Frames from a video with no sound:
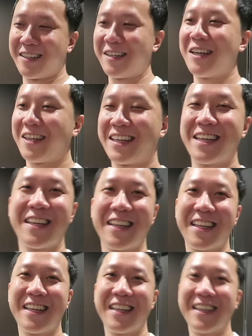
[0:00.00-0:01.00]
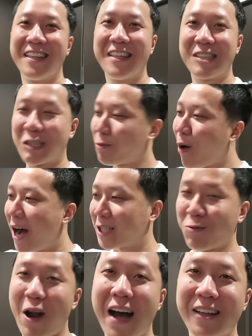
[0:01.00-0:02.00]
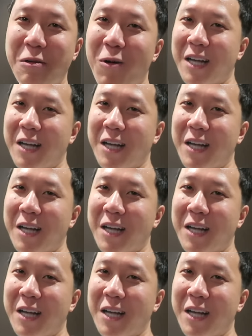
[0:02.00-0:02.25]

What do you have to say to your fans? Just watch rally.